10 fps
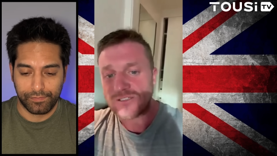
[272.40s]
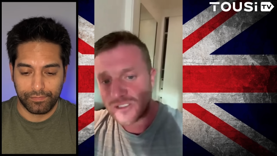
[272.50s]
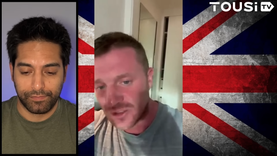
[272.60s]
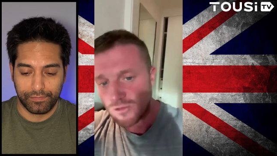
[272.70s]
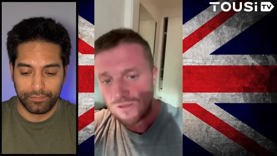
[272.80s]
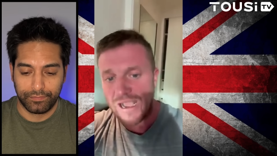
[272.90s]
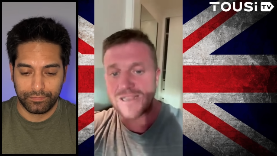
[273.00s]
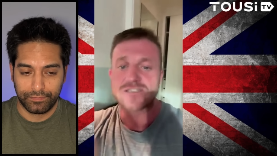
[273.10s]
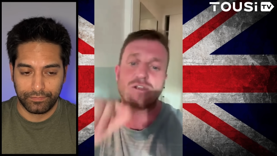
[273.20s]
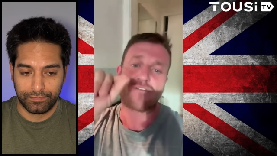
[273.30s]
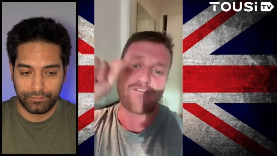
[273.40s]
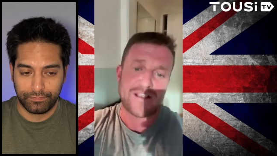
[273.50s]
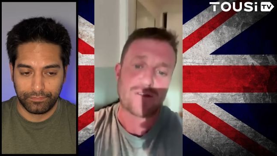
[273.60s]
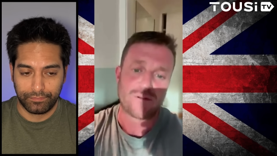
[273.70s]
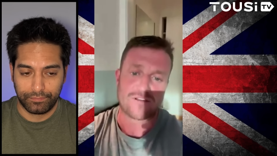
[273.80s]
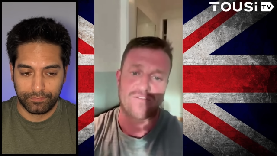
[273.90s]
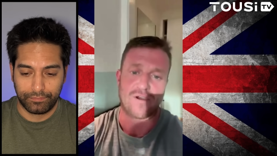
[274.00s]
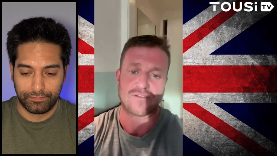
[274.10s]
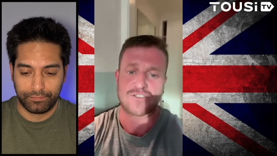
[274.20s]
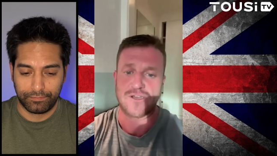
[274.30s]
Speaker 1: to do that. So thank you in
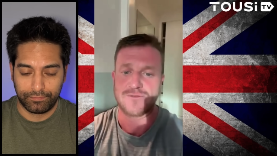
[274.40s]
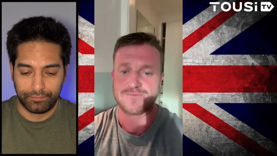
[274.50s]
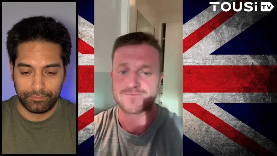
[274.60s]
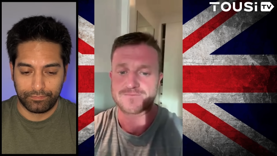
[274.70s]
advance. Yeah,